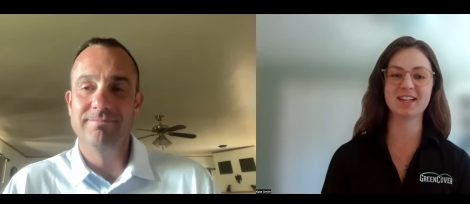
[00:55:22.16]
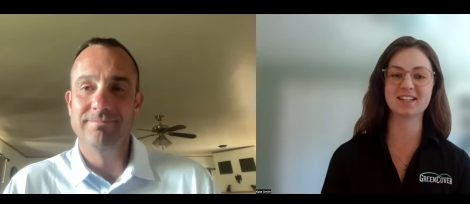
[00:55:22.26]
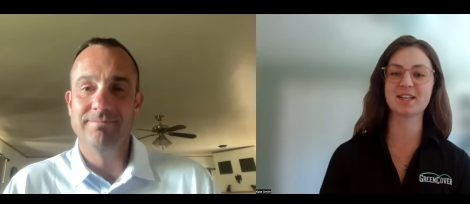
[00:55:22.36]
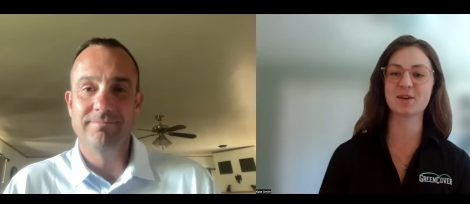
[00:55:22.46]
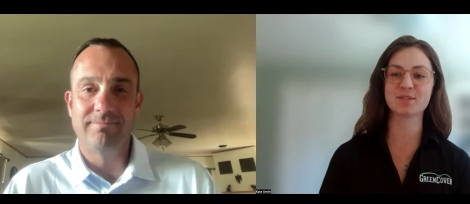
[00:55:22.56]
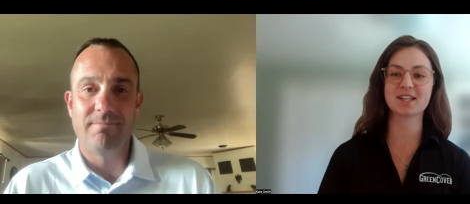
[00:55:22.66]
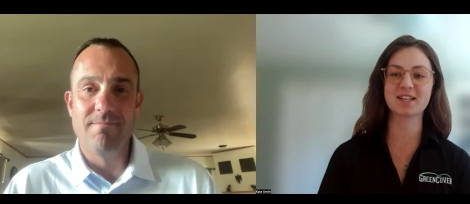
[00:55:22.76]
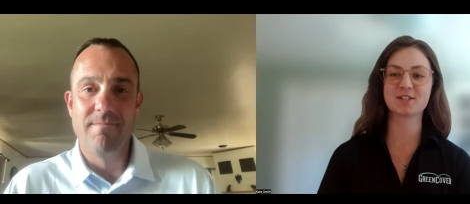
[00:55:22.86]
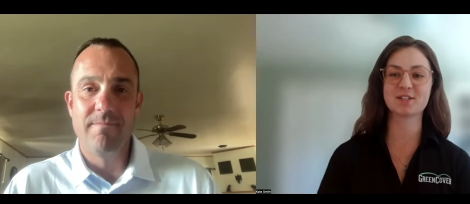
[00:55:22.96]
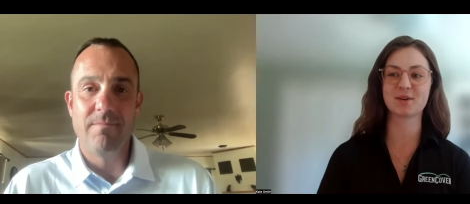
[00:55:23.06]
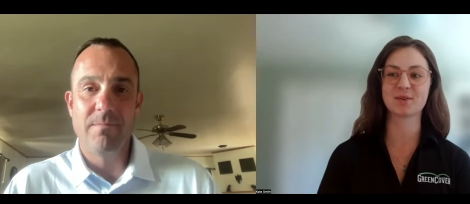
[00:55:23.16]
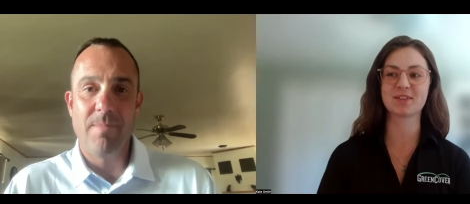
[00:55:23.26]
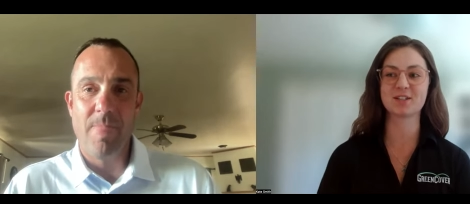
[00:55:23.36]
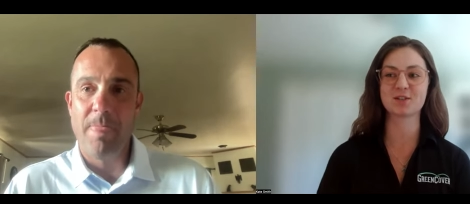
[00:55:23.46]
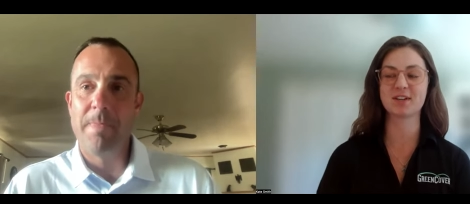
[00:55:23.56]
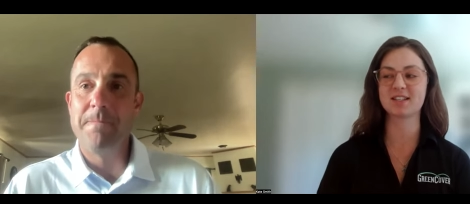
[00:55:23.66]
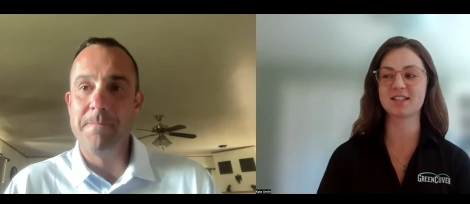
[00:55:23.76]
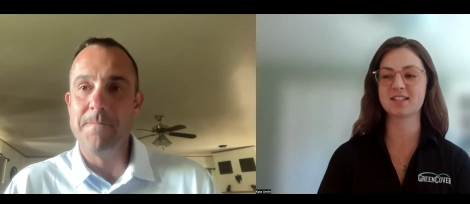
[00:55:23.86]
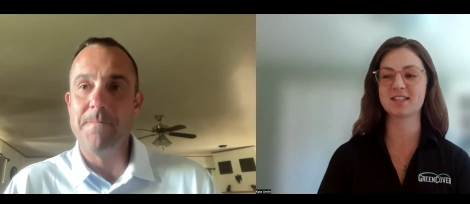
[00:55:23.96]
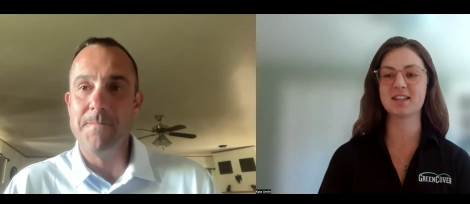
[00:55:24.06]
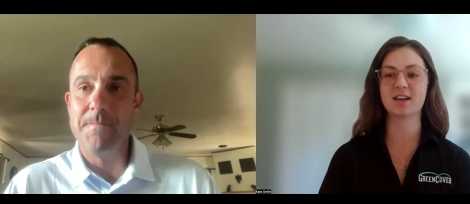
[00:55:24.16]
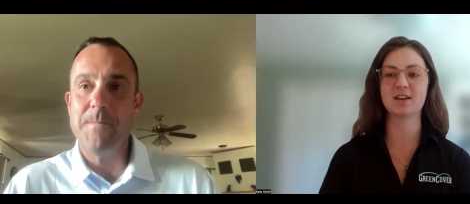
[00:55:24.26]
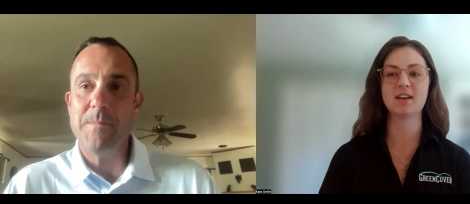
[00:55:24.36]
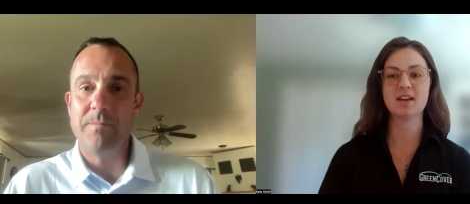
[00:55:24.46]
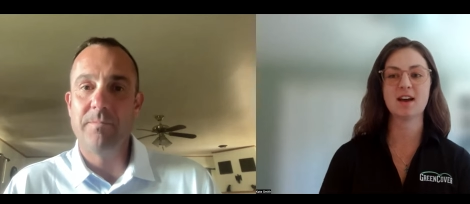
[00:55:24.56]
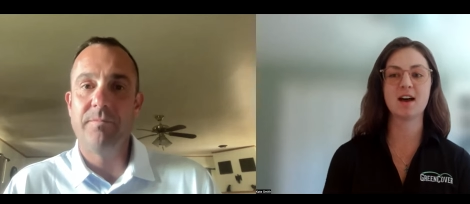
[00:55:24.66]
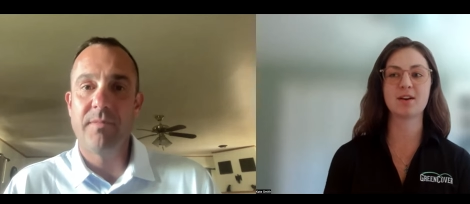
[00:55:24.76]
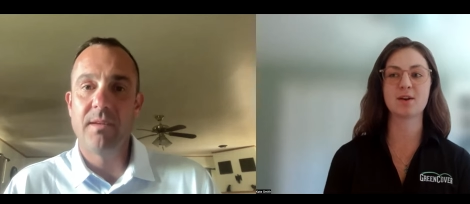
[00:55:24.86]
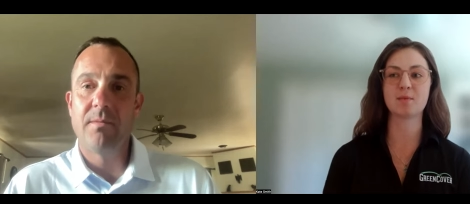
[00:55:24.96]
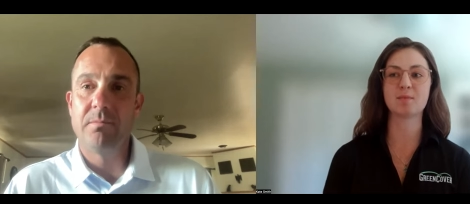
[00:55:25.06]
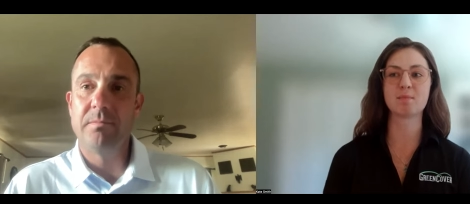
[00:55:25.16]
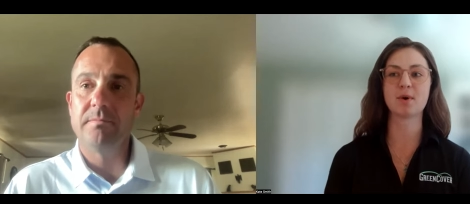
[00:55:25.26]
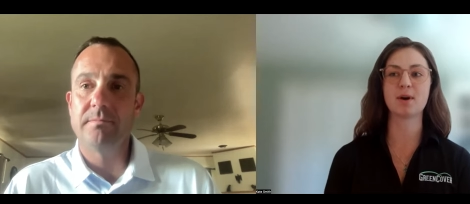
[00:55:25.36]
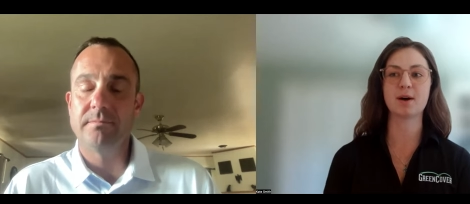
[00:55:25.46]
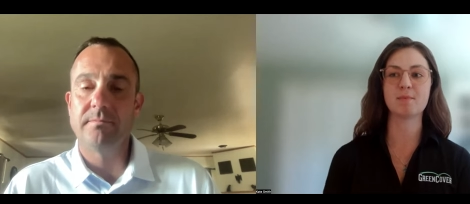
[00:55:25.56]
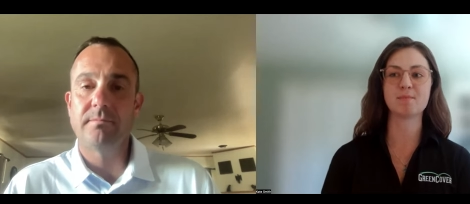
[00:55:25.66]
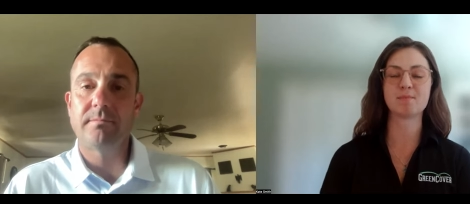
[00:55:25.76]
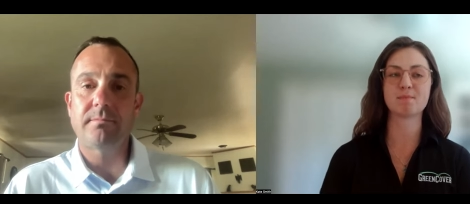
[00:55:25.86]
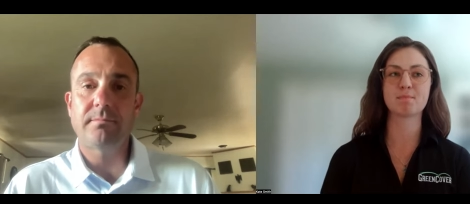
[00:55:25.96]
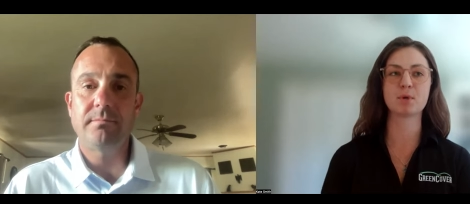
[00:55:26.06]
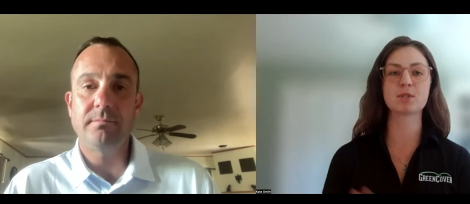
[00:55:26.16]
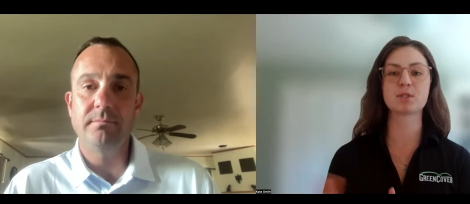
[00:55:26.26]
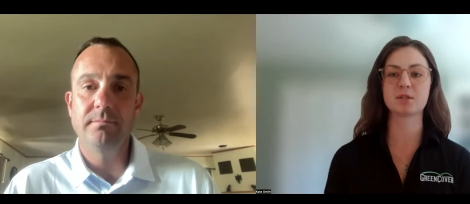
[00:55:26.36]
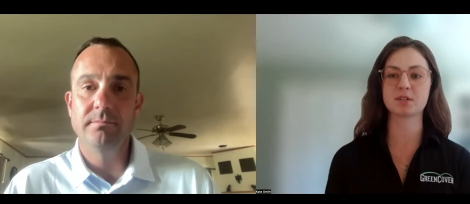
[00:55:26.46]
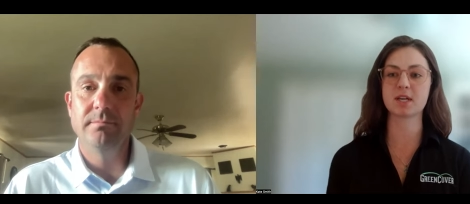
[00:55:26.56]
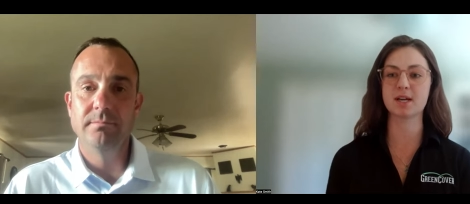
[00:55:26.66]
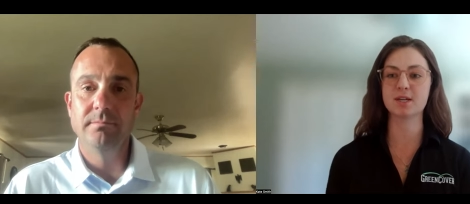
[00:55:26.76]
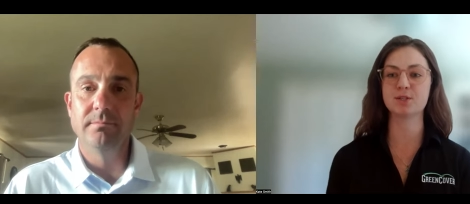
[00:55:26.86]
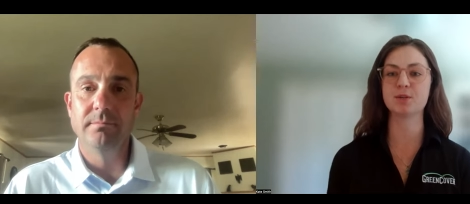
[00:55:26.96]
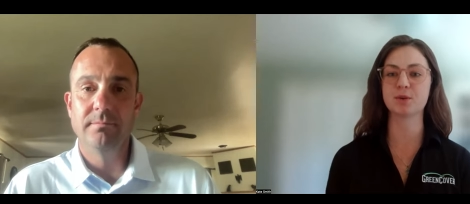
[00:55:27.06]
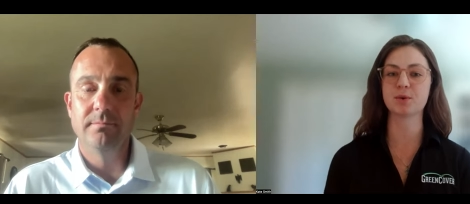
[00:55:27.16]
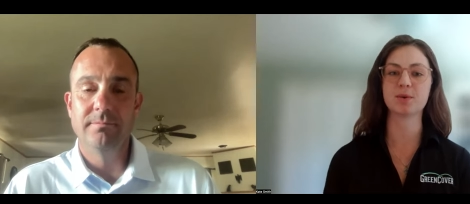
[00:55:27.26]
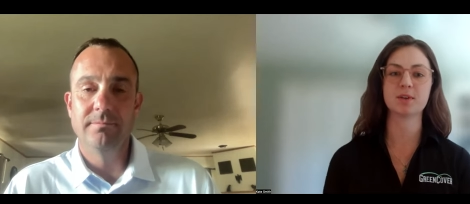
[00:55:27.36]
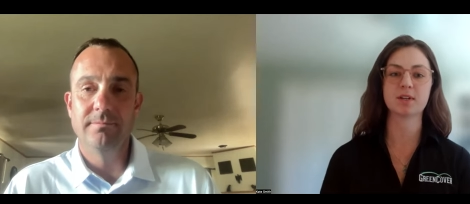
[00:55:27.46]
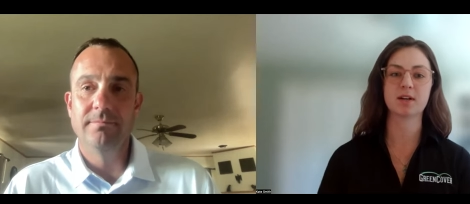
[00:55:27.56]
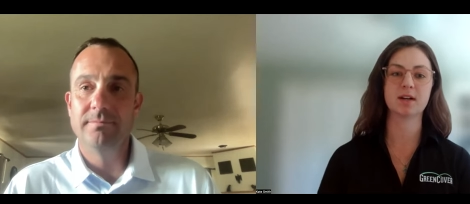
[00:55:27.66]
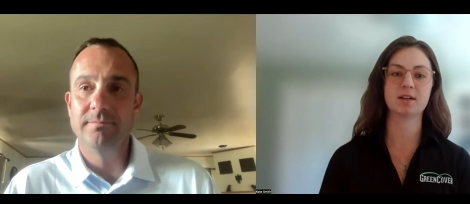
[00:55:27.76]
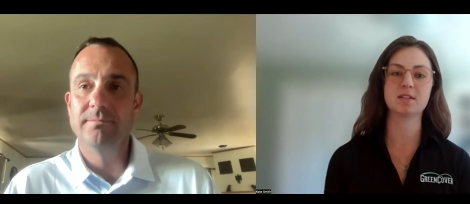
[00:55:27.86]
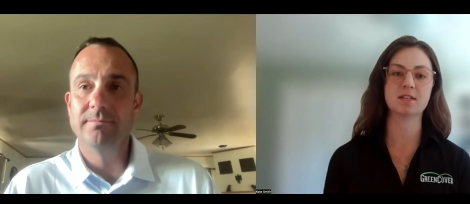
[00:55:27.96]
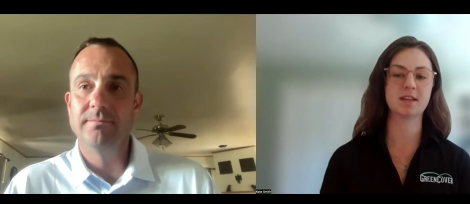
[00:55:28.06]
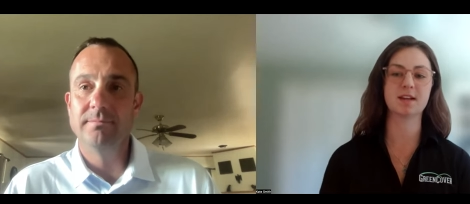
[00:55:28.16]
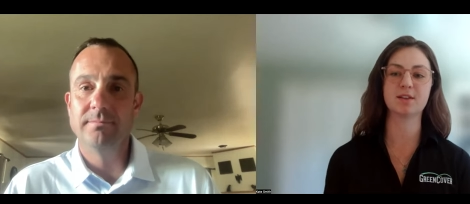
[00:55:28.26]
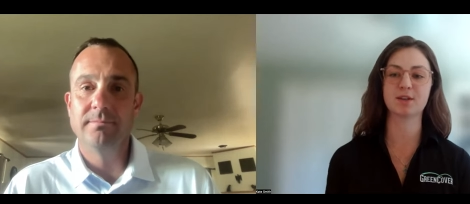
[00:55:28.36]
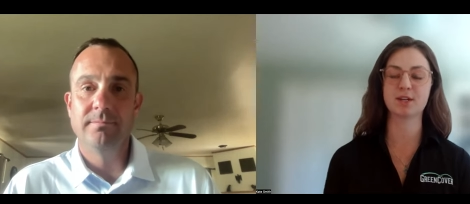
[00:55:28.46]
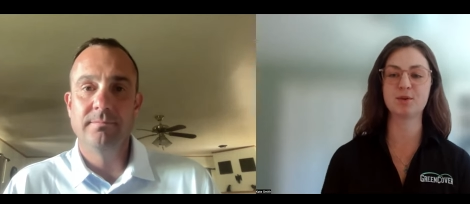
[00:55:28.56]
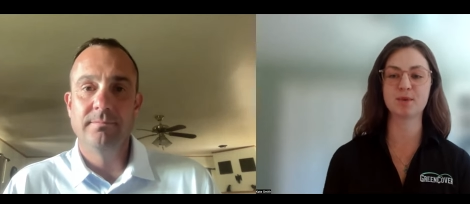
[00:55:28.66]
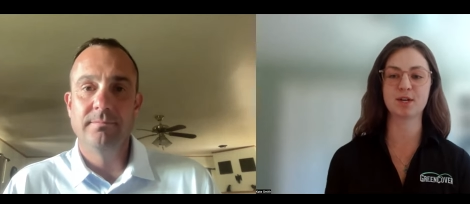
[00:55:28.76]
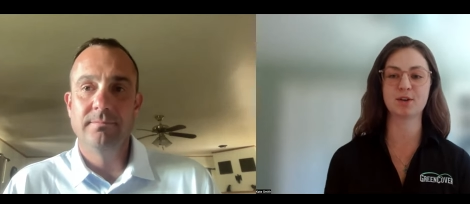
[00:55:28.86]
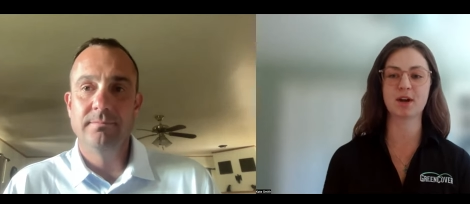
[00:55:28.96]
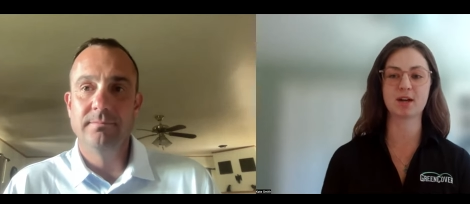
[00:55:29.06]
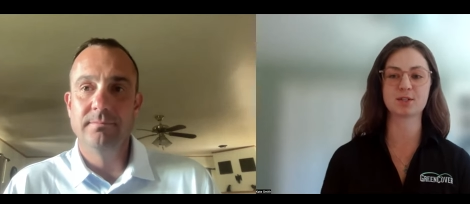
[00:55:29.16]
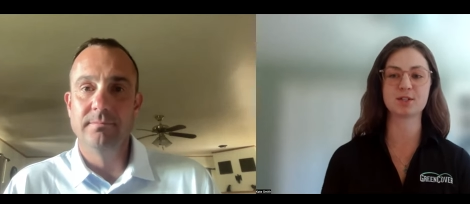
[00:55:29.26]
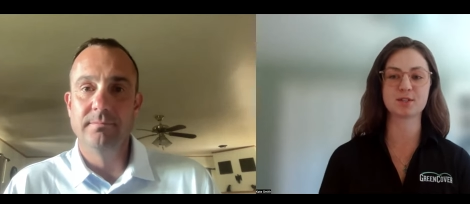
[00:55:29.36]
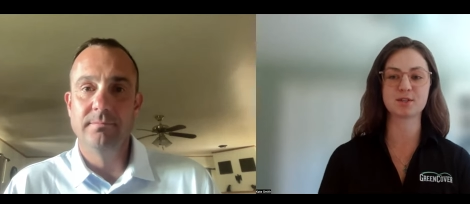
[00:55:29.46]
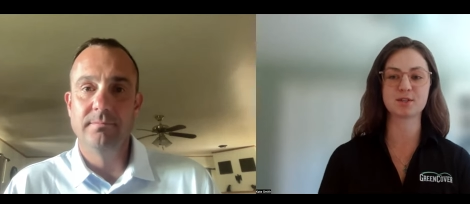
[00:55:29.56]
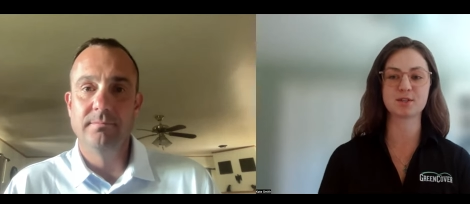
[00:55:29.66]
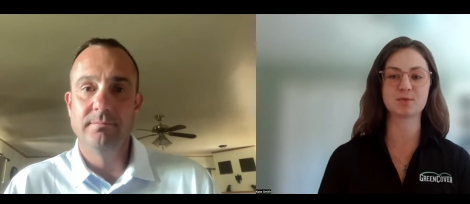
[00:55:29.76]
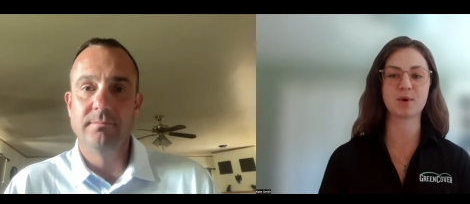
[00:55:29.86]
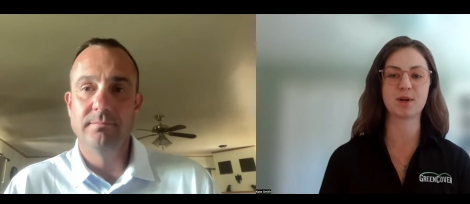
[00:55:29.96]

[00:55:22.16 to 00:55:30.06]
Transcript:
Speaker 1: it sounds like so that's great to see that on a um, personal side too uh, to see that in the human interactions as, as